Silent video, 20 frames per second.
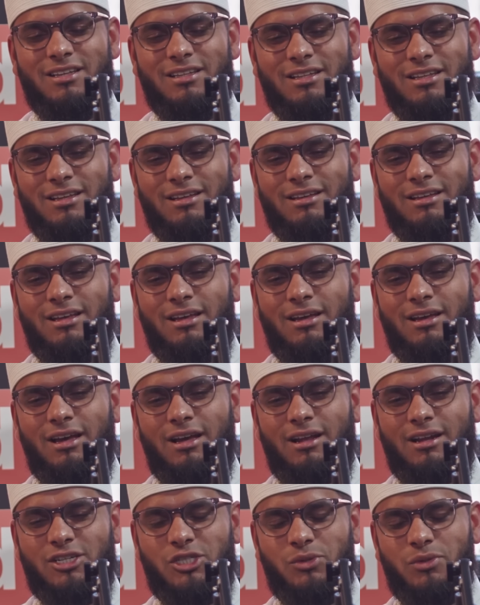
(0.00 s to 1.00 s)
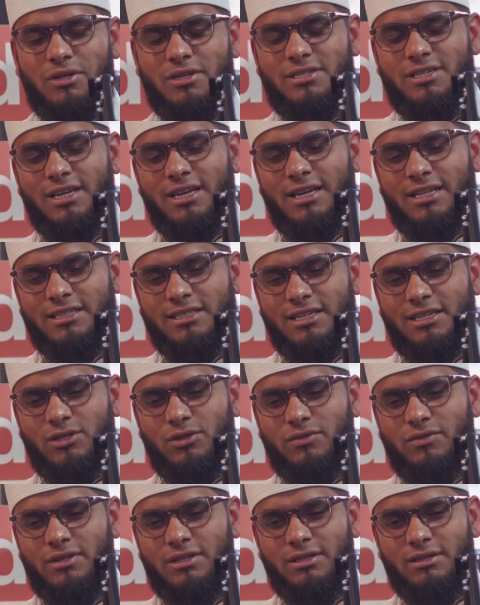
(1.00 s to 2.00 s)
Yeah. I just want to say at the
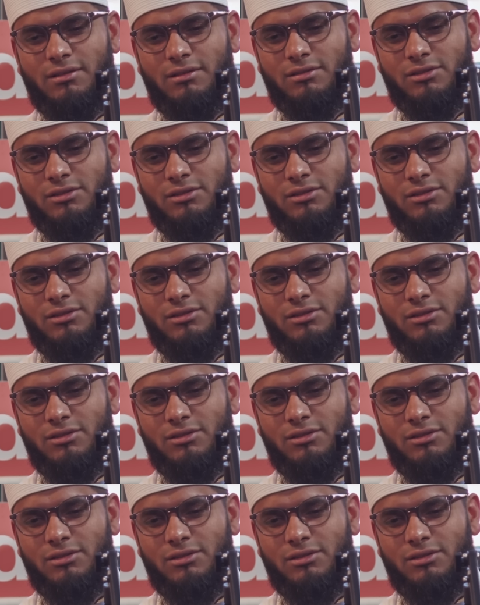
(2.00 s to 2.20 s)
end of it,